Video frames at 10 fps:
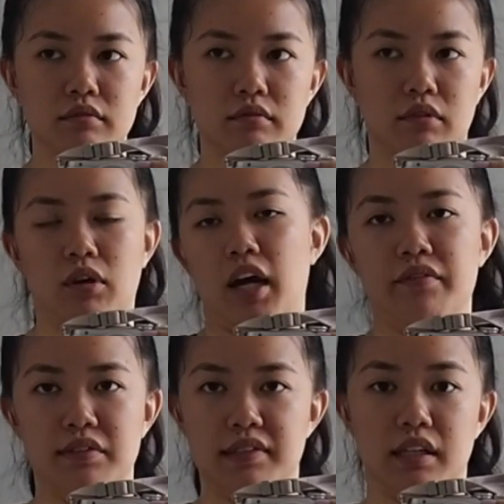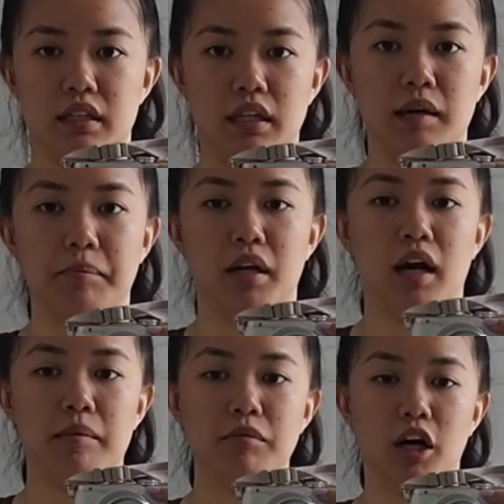haven't said it yet, but
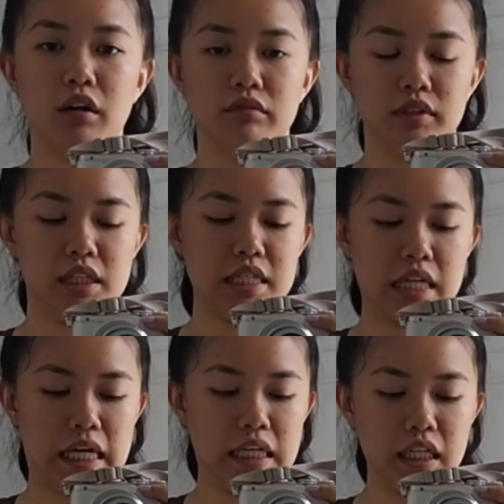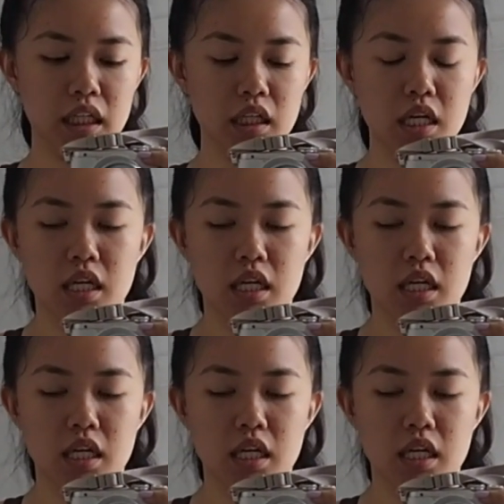I'm not really dieting.